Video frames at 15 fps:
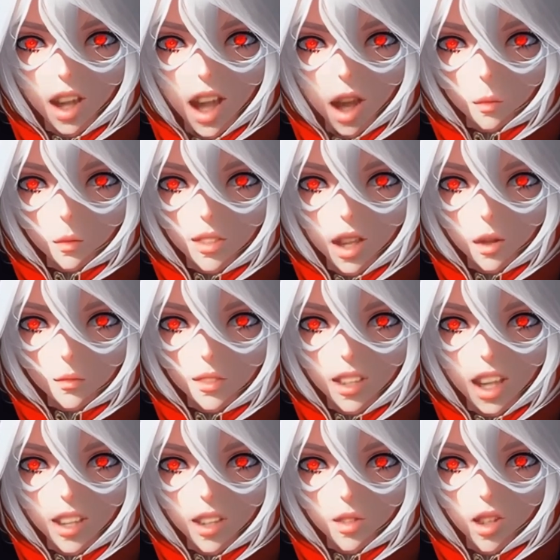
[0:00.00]
I was now
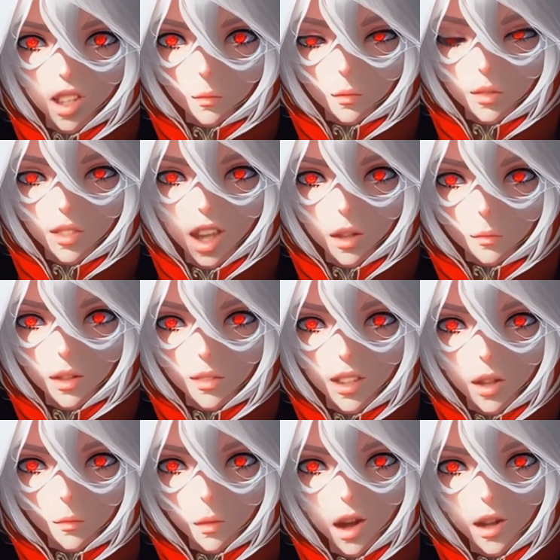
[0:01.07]
standing just beside my
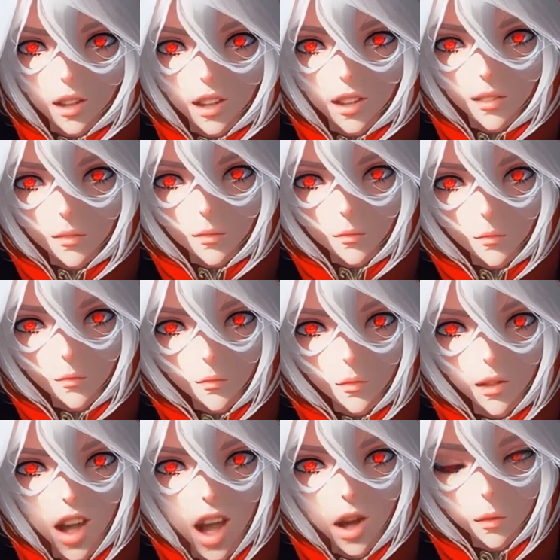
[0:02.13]
dead body.
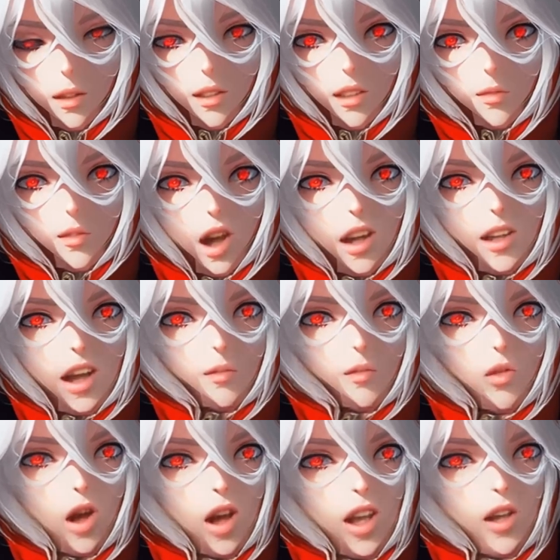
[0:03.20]
I must have died
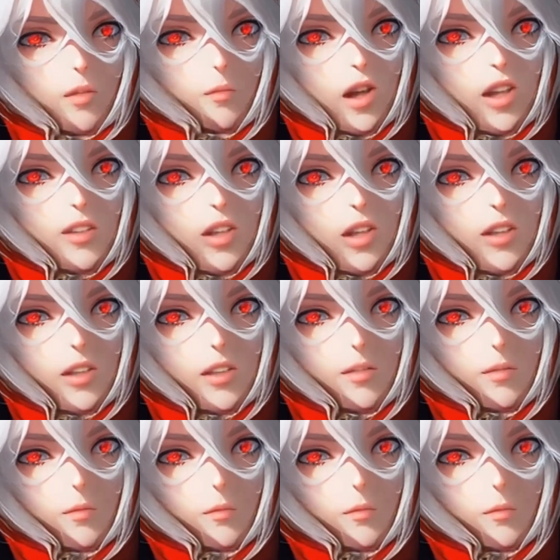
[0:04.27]
after I had fainted.